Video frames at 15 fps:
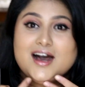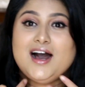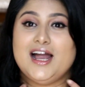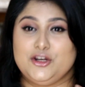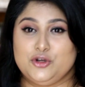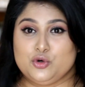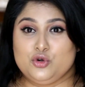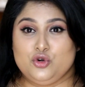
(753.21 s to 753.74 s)

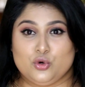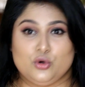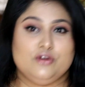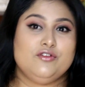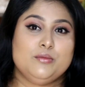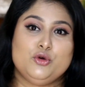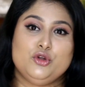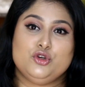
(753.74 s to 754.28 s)
I don't know
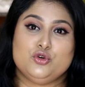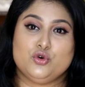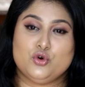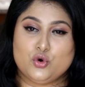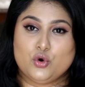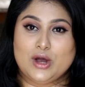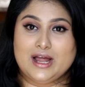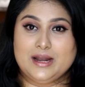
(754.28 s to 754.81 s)
if I'm going to
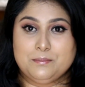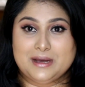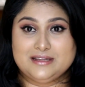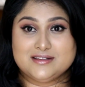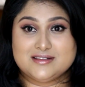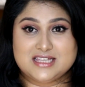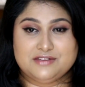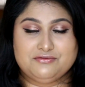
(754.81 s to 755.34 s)
go and
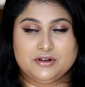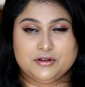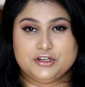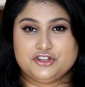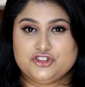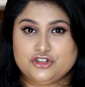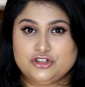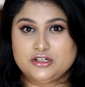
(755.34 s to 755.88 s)
buy the same
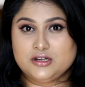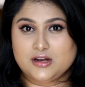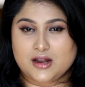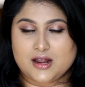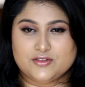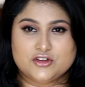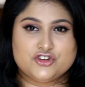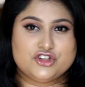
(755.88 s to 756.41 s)
foundation in
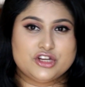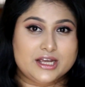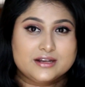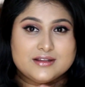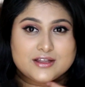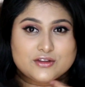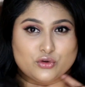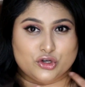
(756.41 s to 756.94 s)
another
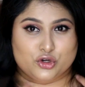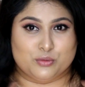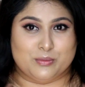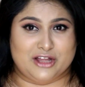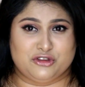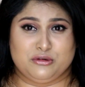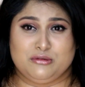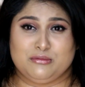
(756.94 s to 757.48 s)
shade that's going to
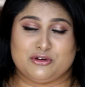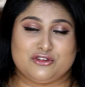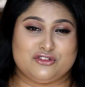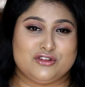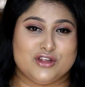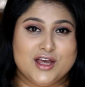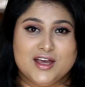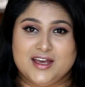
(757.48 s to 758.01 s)
match me,
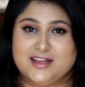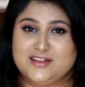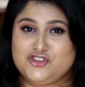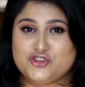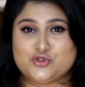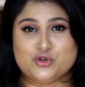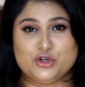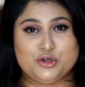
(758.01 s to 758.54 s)
because it's
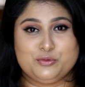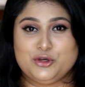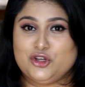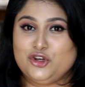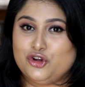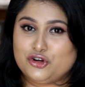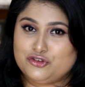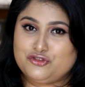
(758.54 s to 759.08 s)
just going to be
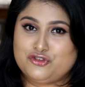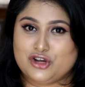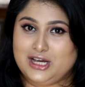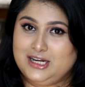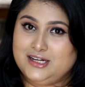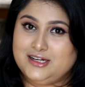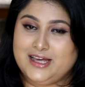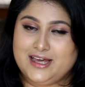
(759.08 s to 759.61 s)
a lot of
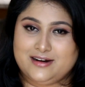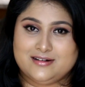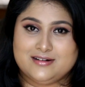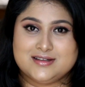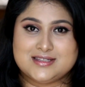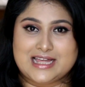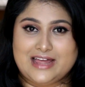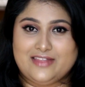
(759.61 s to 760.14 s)
trial and errors,